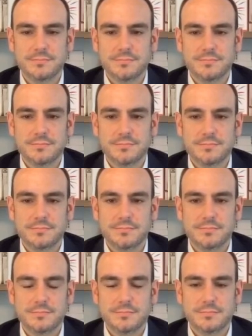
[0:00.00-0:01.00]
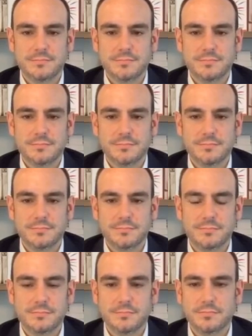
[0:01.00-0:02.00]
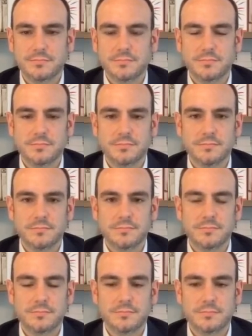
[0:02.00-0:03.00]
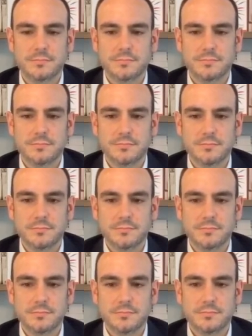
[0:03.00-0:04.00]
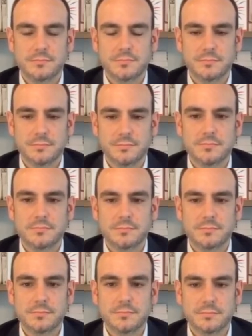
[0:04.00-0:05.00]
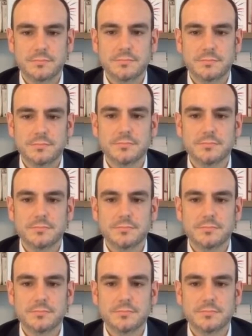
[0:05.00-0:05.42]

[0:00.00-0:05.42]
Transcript: No words are spoken by the person on screen.